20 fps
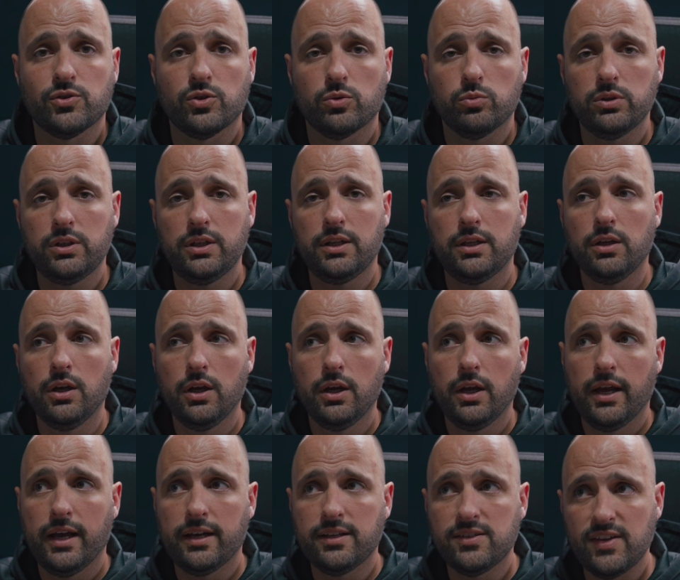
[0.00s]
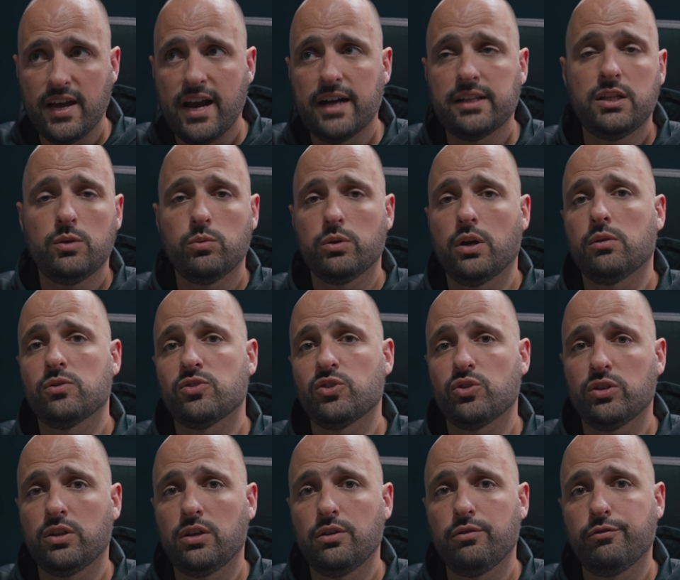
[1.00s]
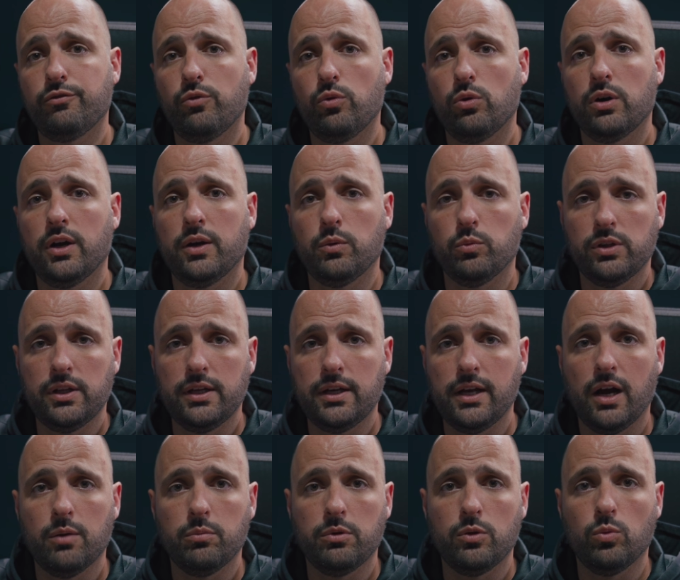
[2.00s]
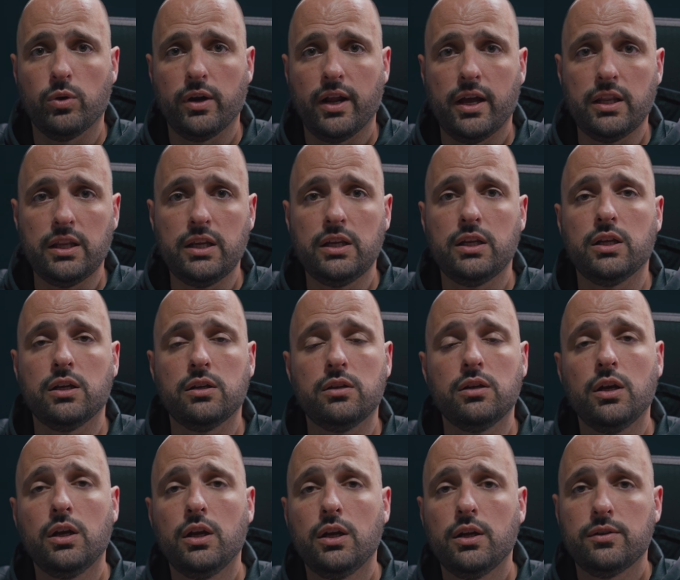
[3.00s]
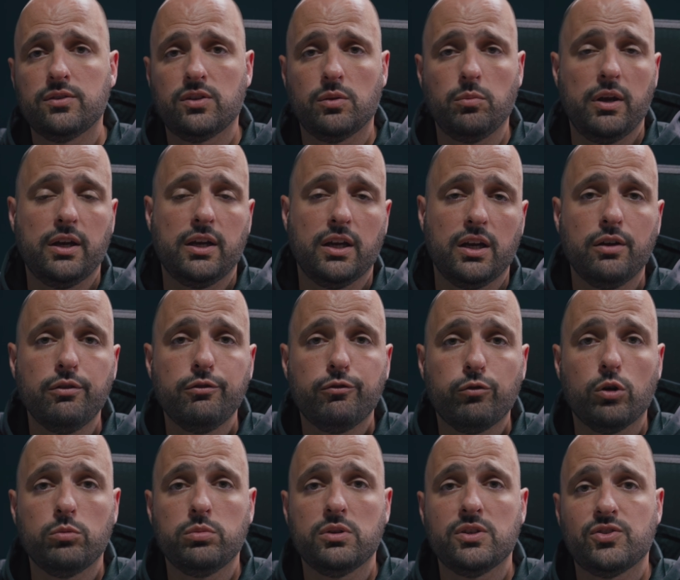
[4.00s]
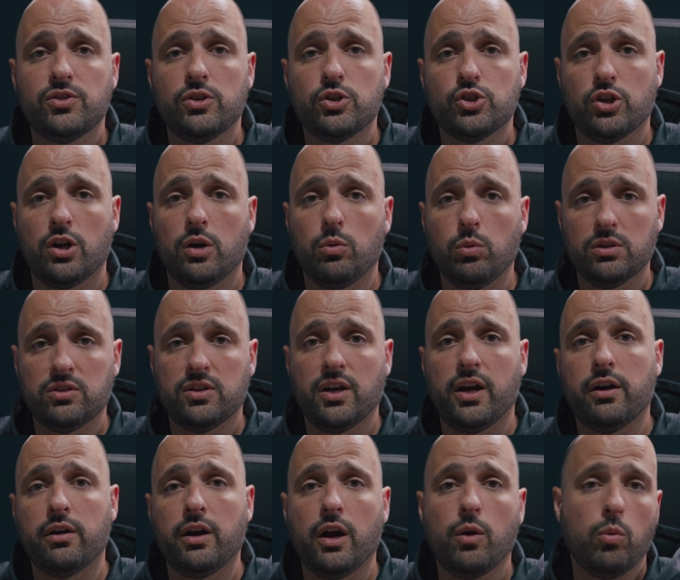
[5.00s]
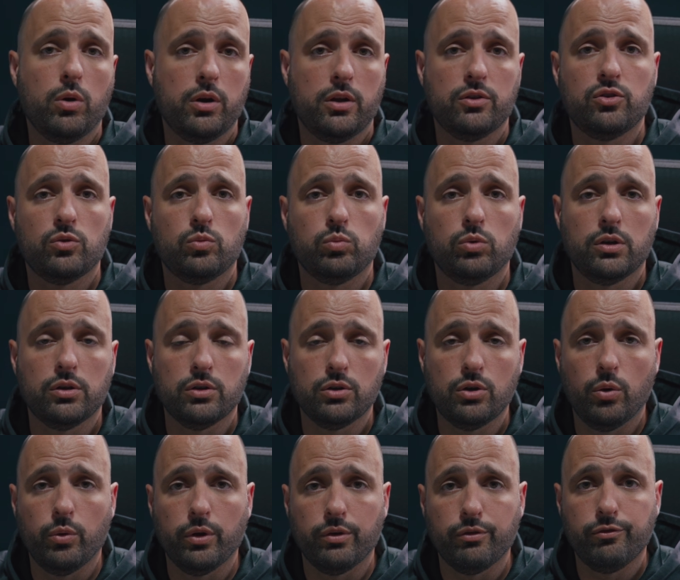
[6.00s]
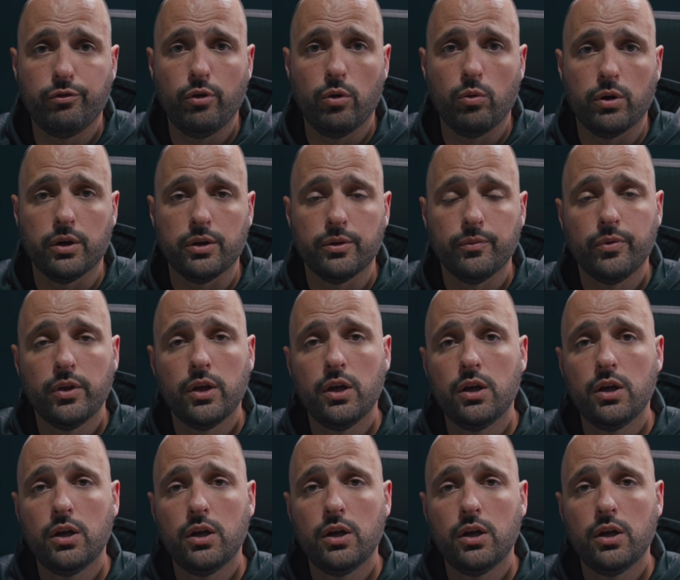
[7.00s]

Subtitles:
So really exactly what I was looking for and really got me what I needed to make an informed decision on what tire I wanted to run going forward.